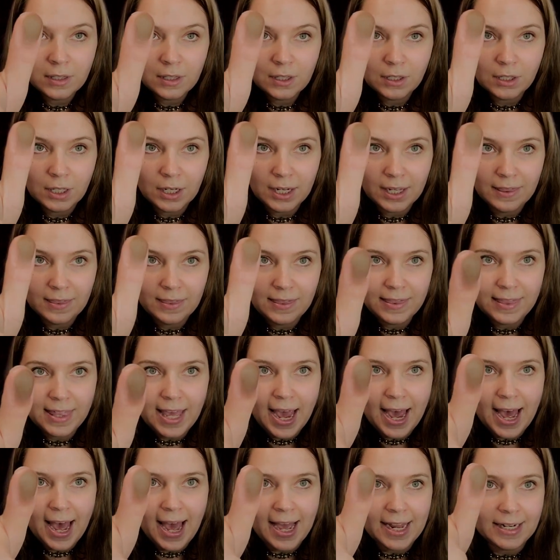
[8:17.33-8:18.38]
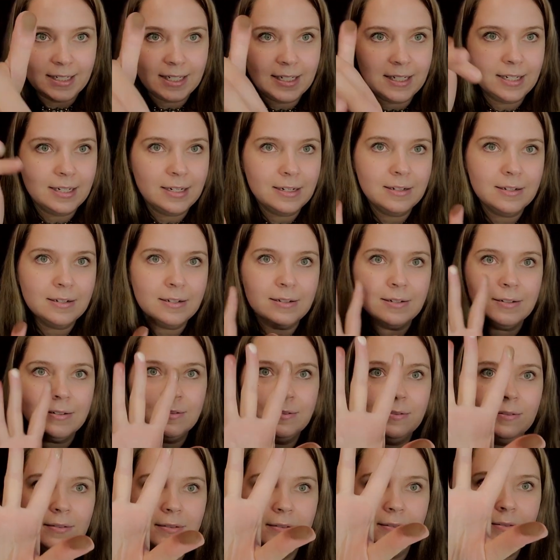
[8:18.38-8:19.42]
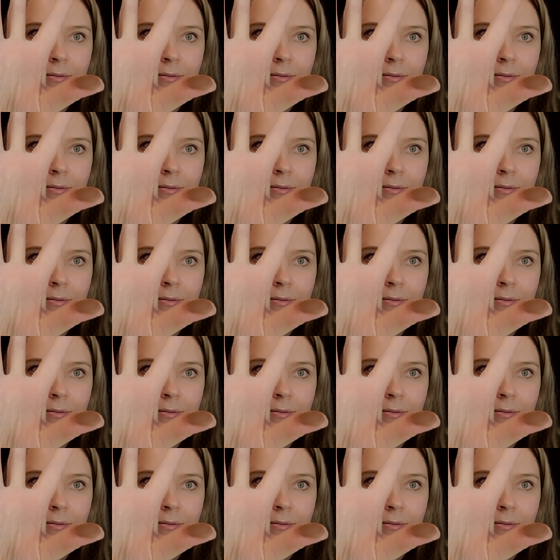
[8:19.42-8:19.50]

Look at that. Oh